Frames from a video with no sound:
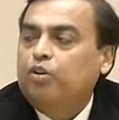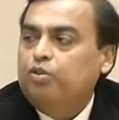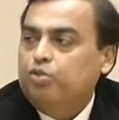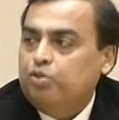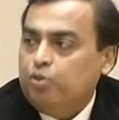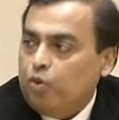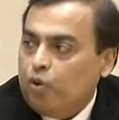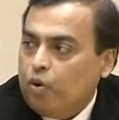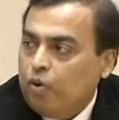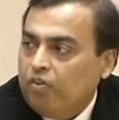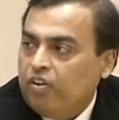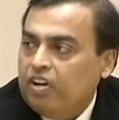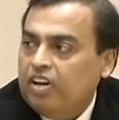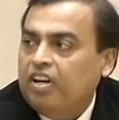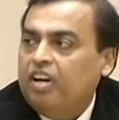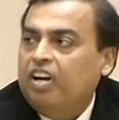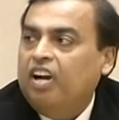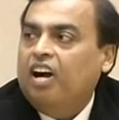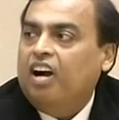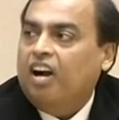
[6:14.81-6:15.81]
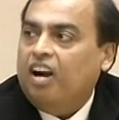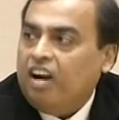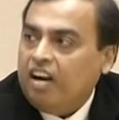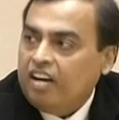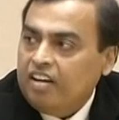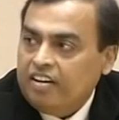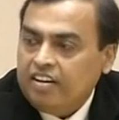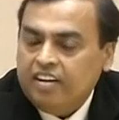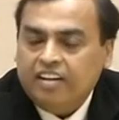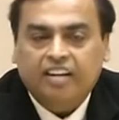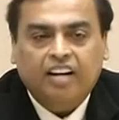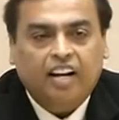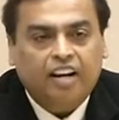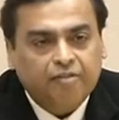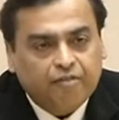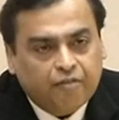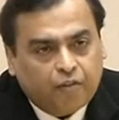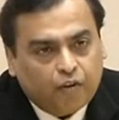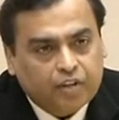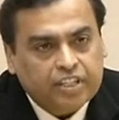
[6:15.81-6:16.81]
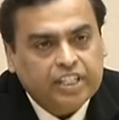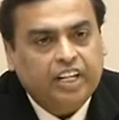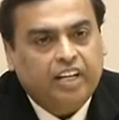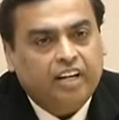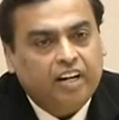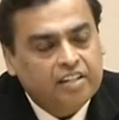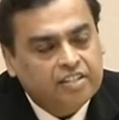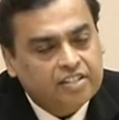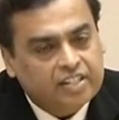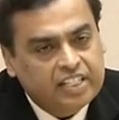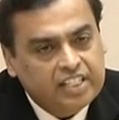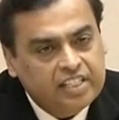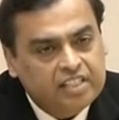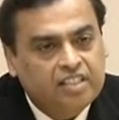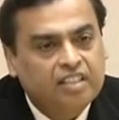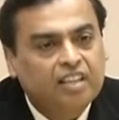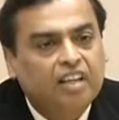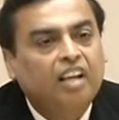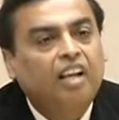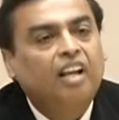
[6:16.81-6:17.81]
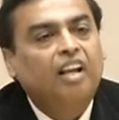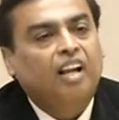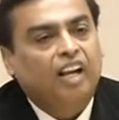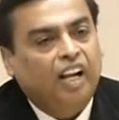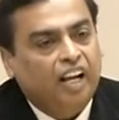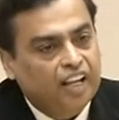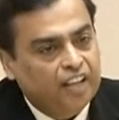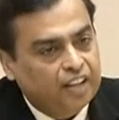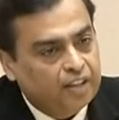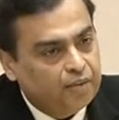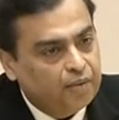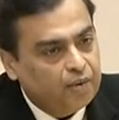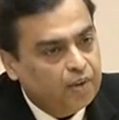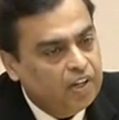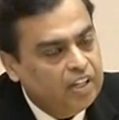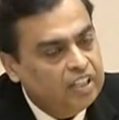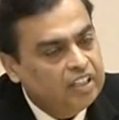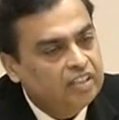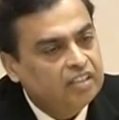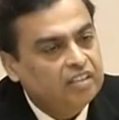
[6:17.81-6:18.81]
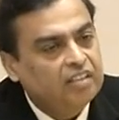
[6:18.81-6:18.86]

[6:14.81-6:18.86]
to over 140 countries in the world,